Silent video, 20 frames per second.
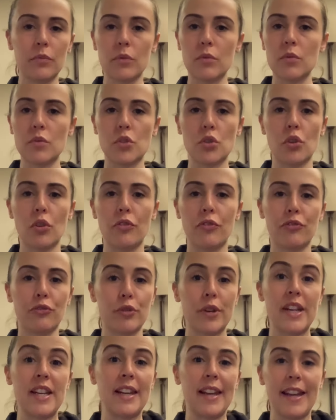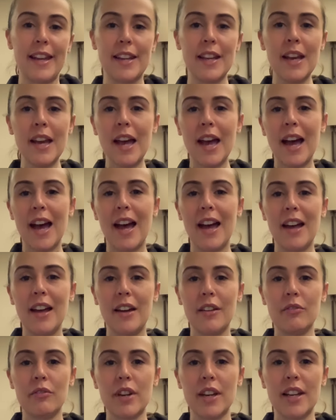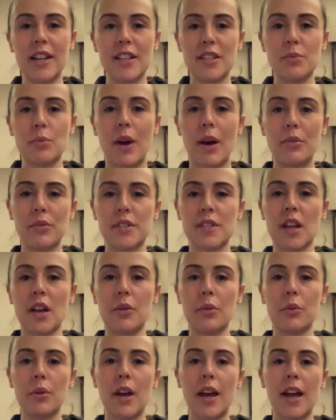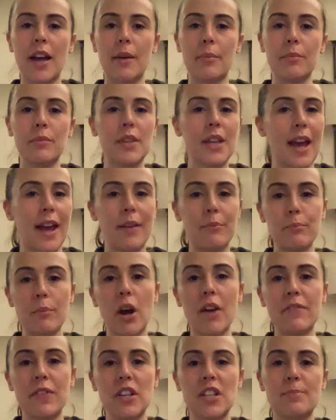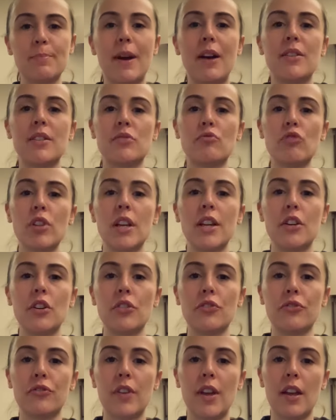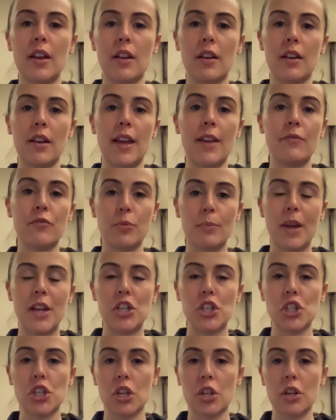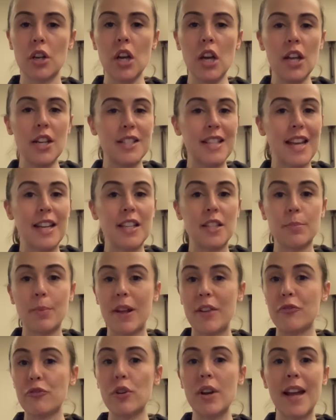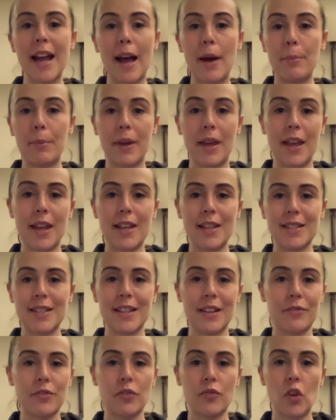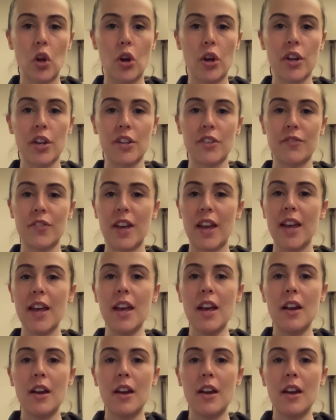sort of freely really as well. So yeah, MyFitnessPal is really good information database, free app it is if you've not heard of it.